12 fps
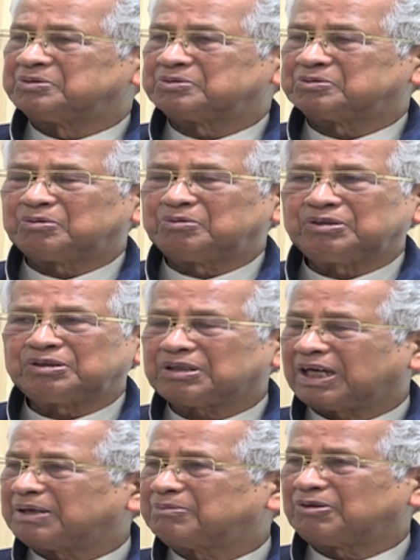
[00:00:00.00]
So which
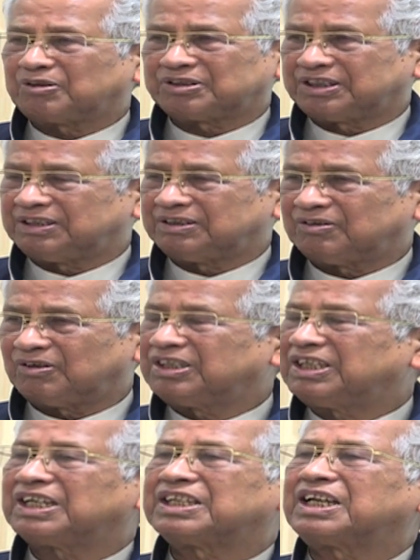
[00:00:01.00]
I have not seen. On
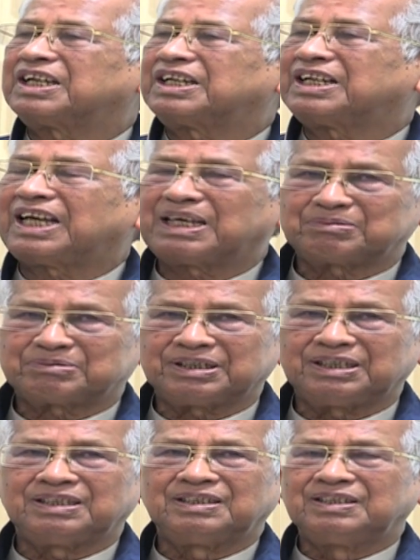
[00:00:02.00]
the other hand, I have
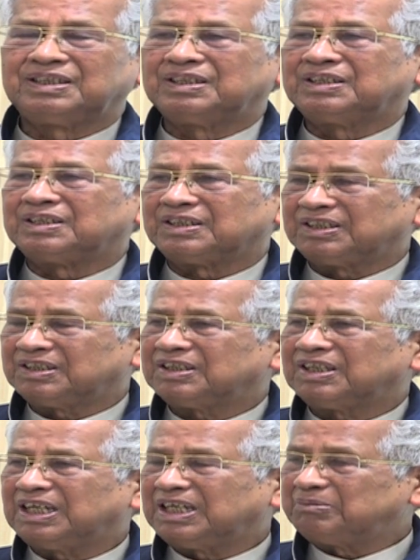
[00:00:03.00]
seen
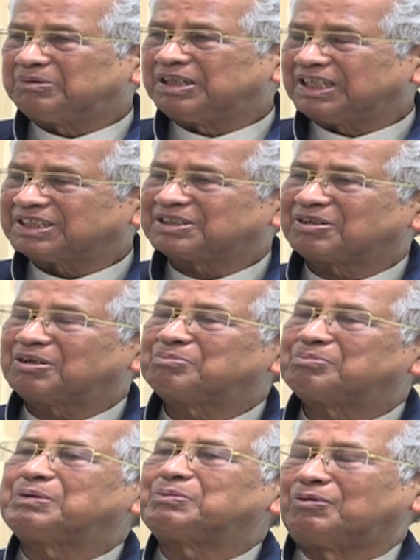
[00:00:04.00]
elimination
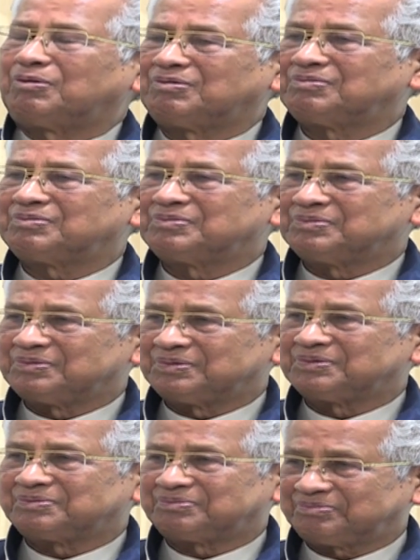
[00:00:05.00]
of people.
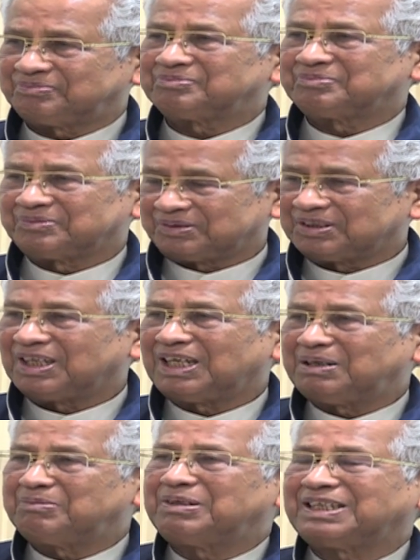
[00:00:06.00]

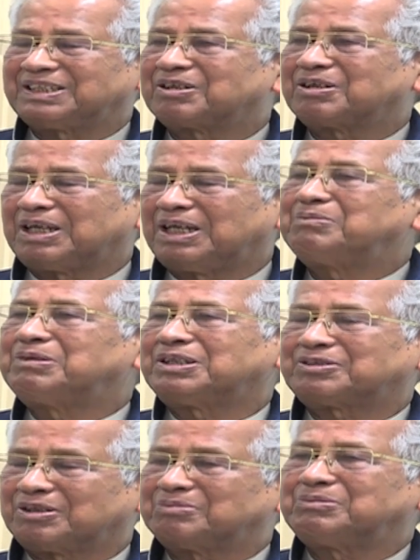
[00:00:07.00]

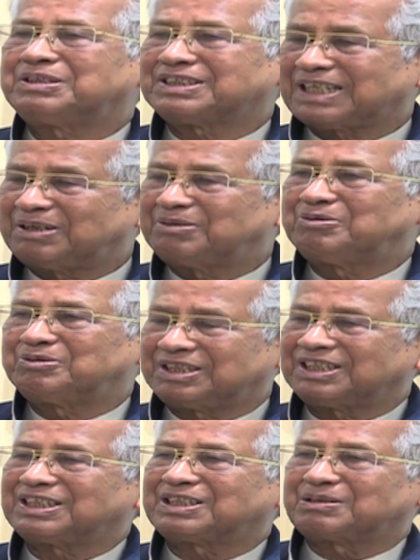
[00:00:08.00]
Elimination means I don't
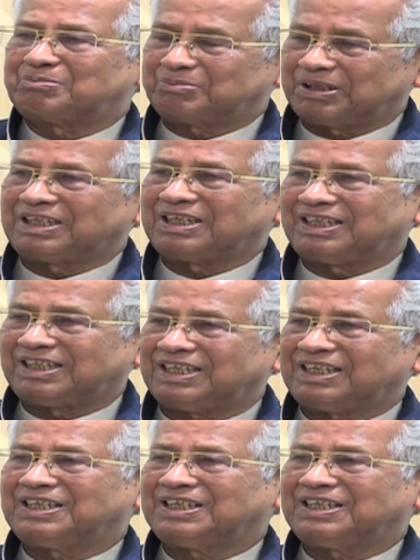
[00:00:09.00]
say that completely.